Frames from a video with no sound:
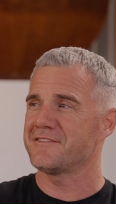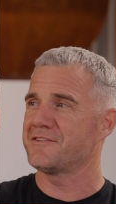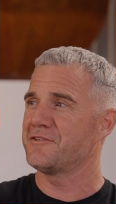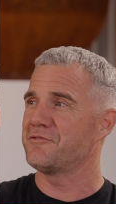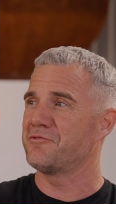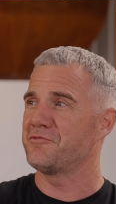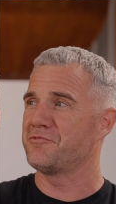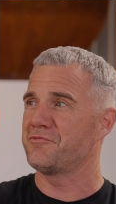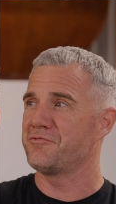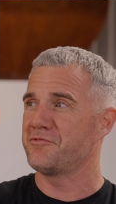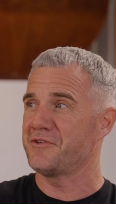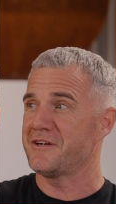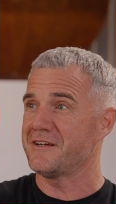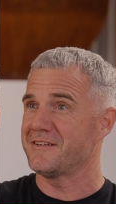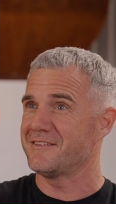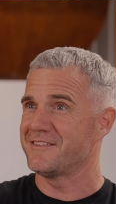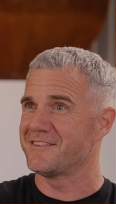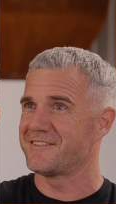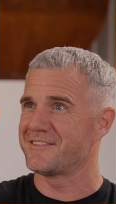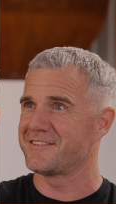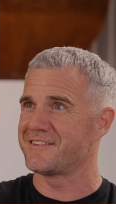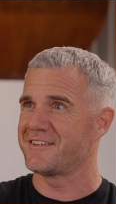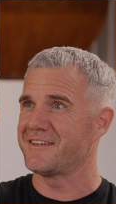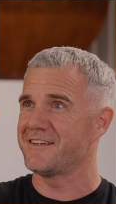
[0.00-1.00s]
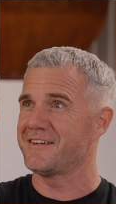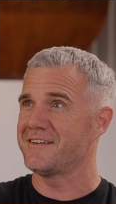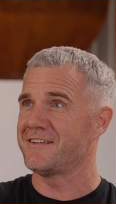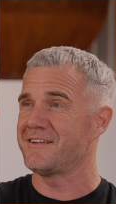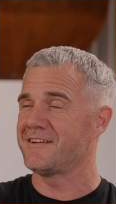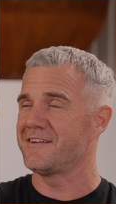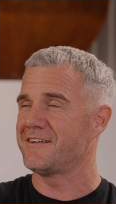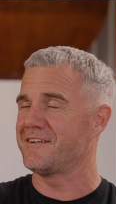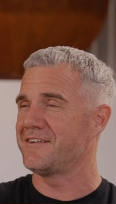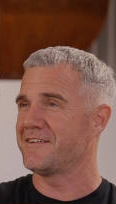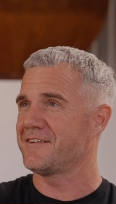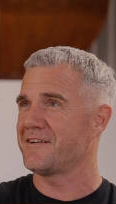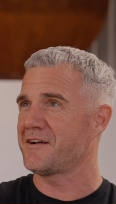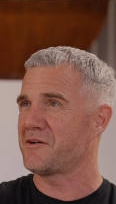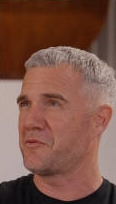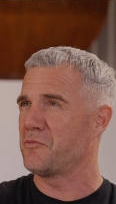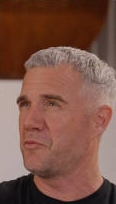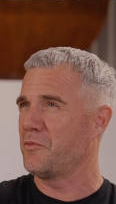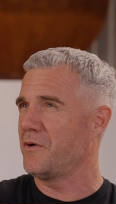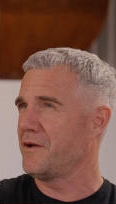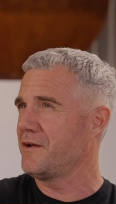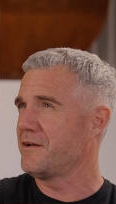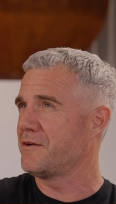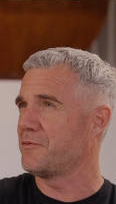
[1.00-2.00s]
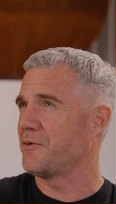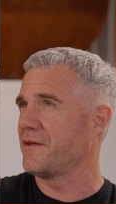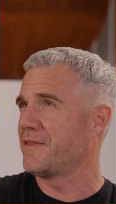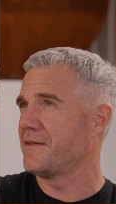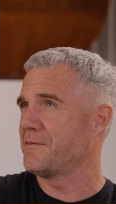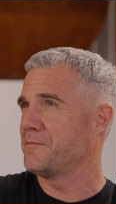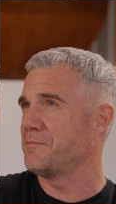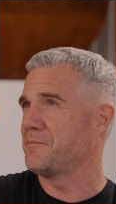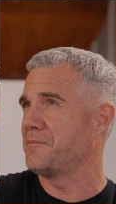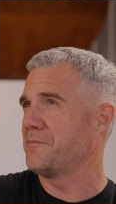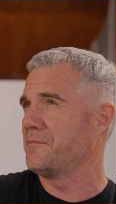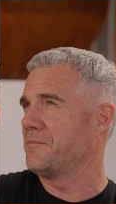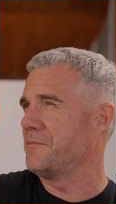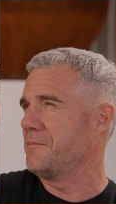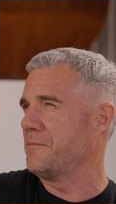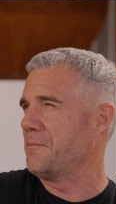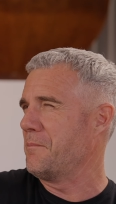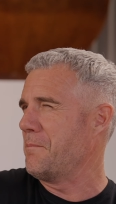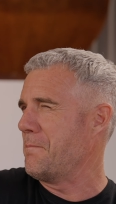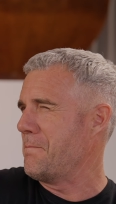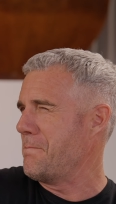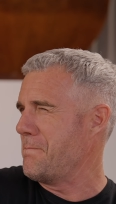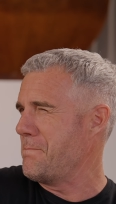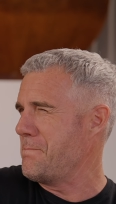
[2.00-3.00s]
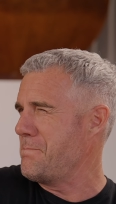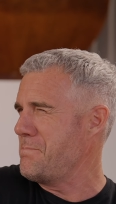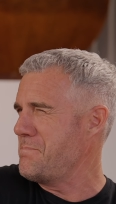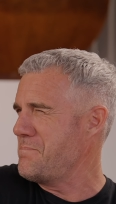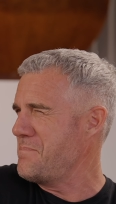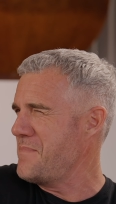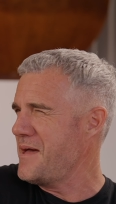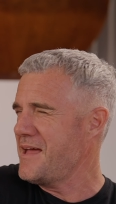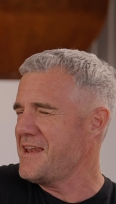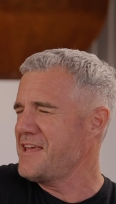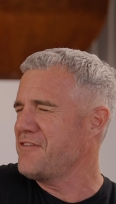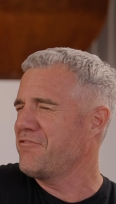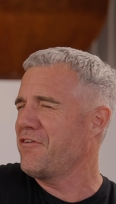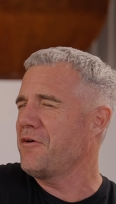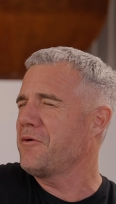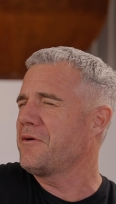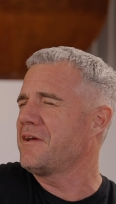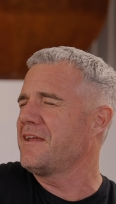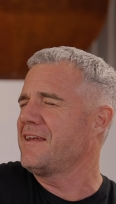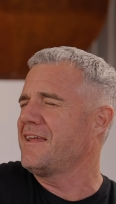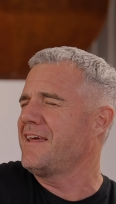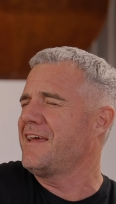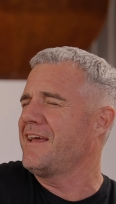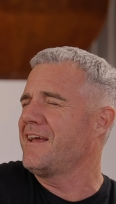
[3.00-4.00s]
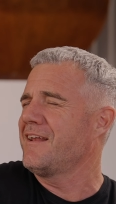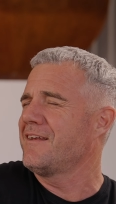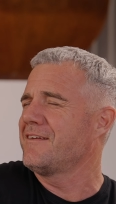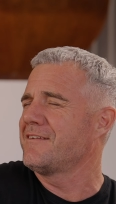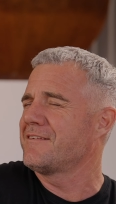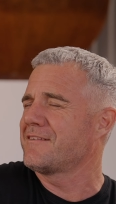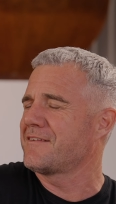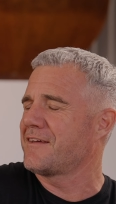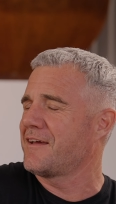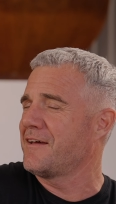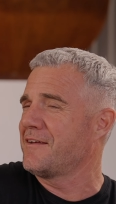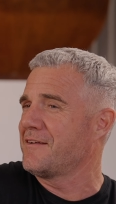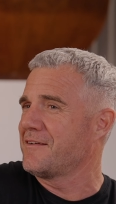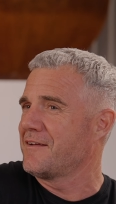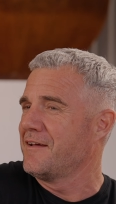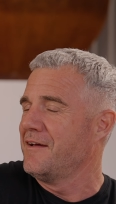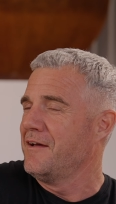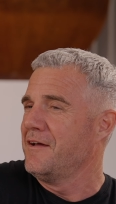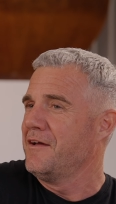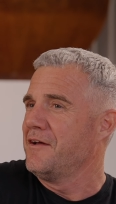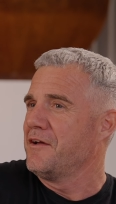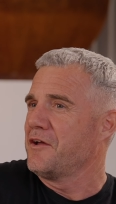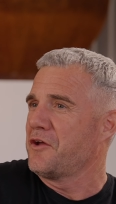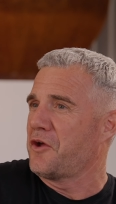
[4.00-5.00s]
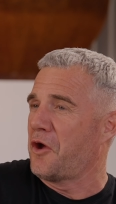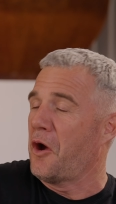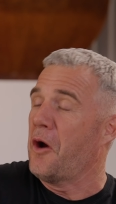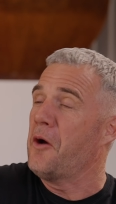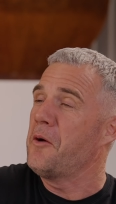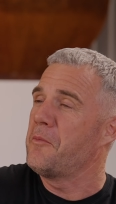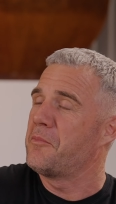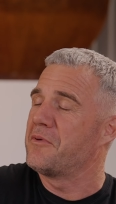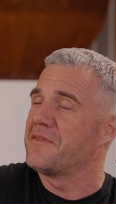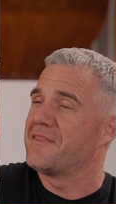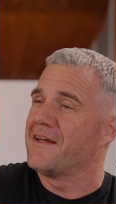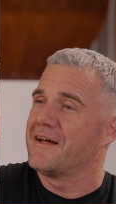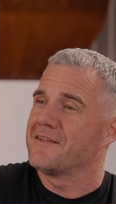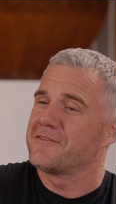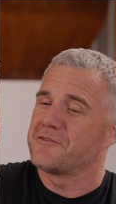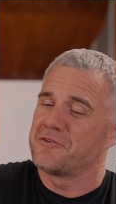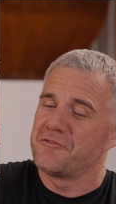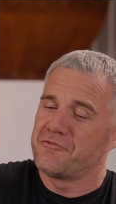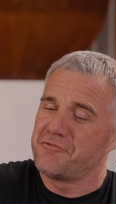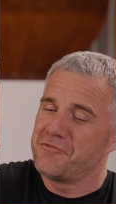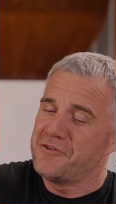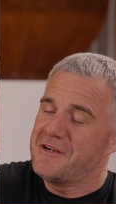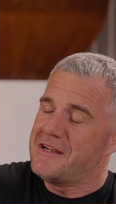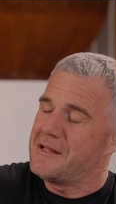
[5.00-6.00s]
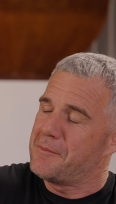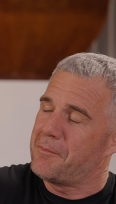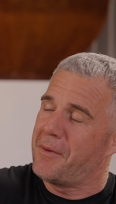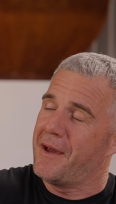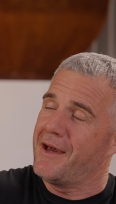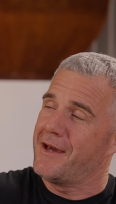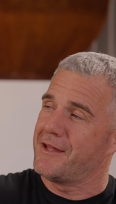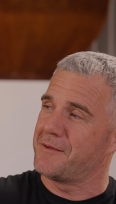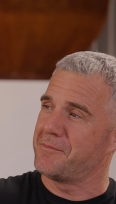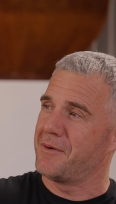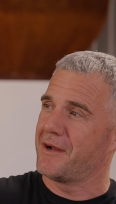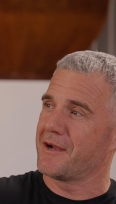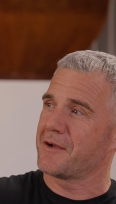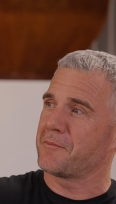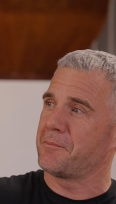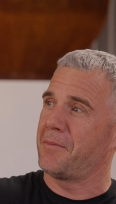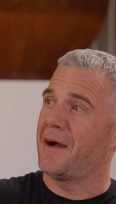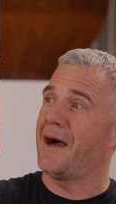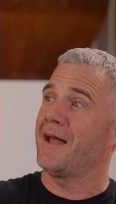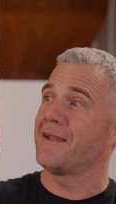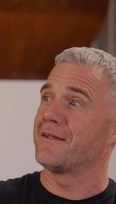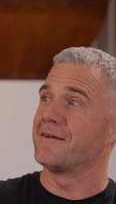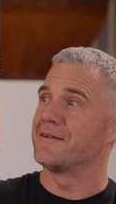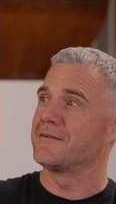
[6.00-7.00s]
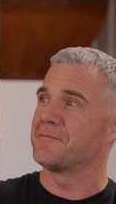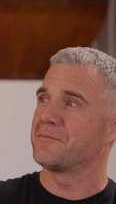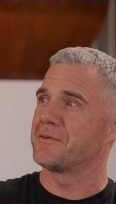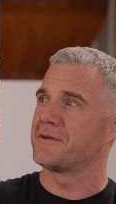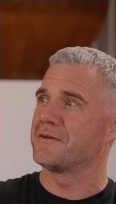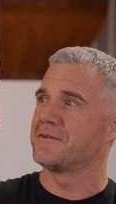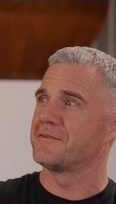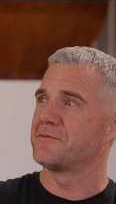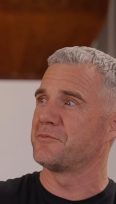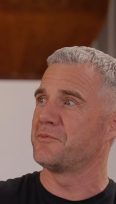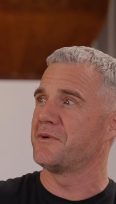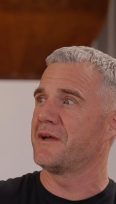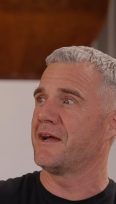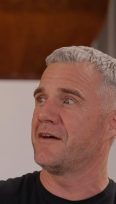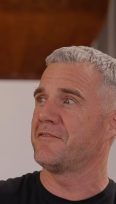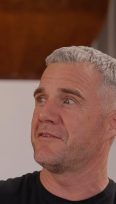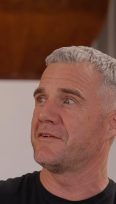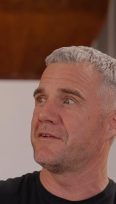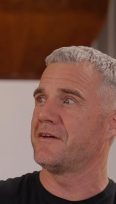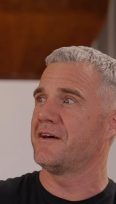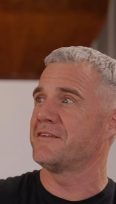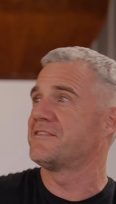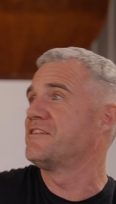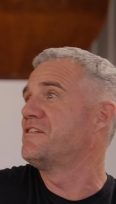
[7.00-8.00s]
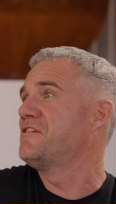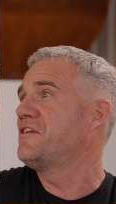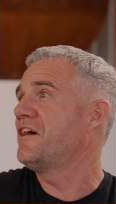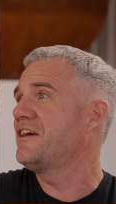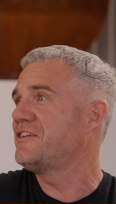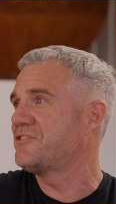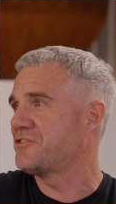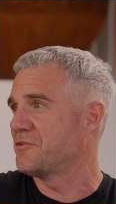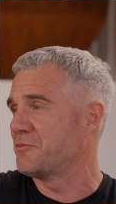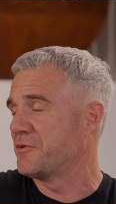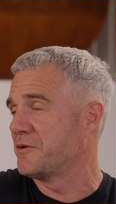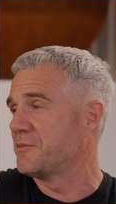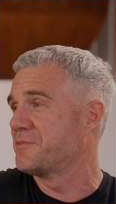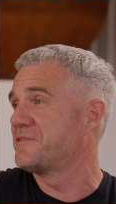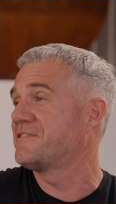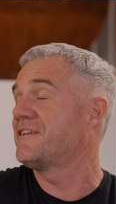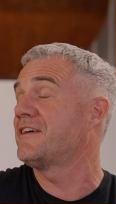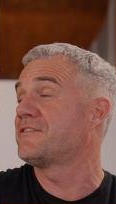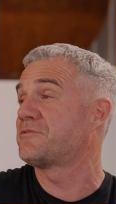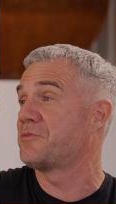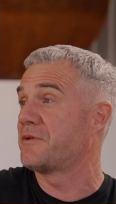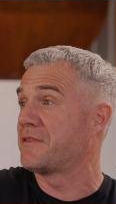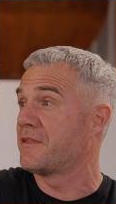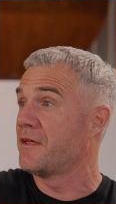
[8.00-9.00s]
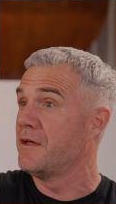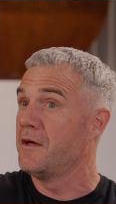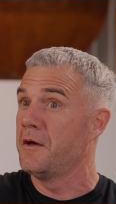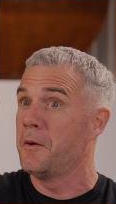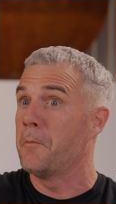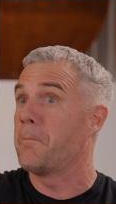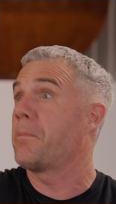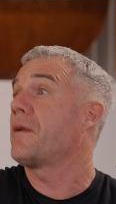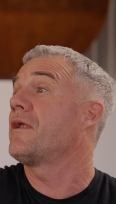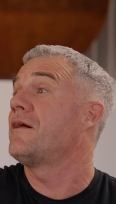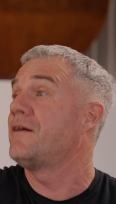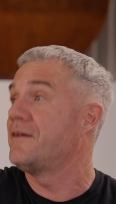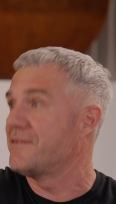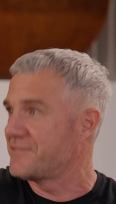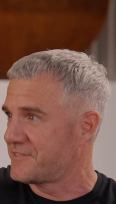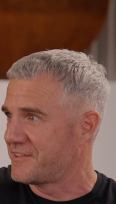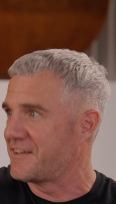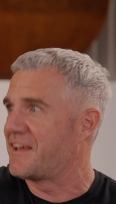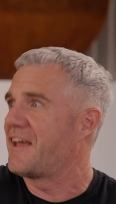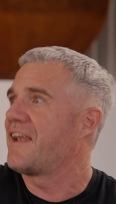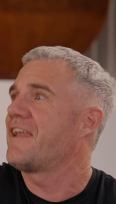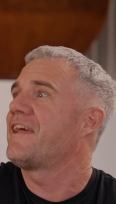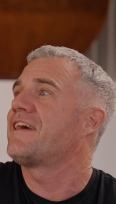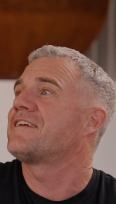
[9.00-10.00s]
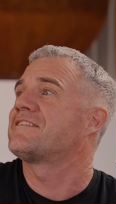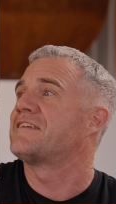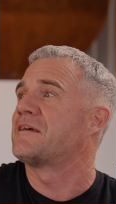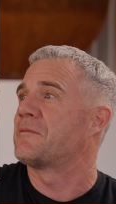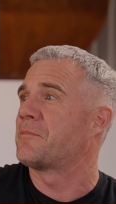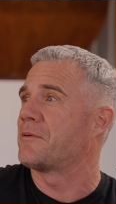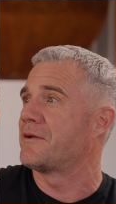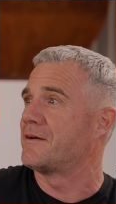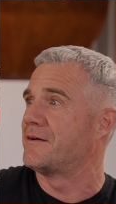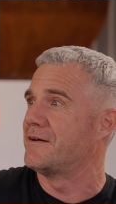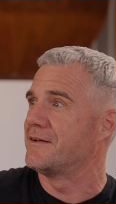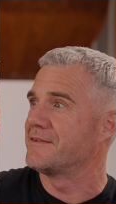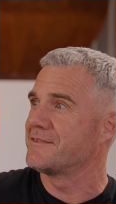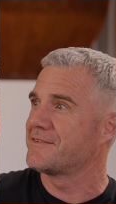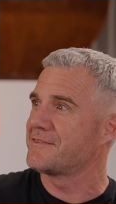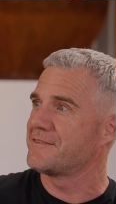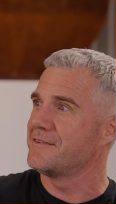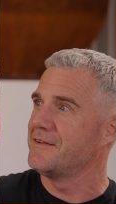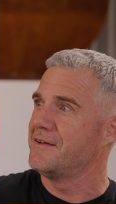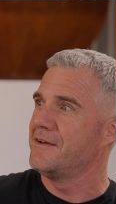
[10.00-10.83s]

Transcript: a real skill, and I wonder whether many folk in England can cope with that sort of really pared back palette, because we have as a nation, we're obsessed with plants and collecting plants.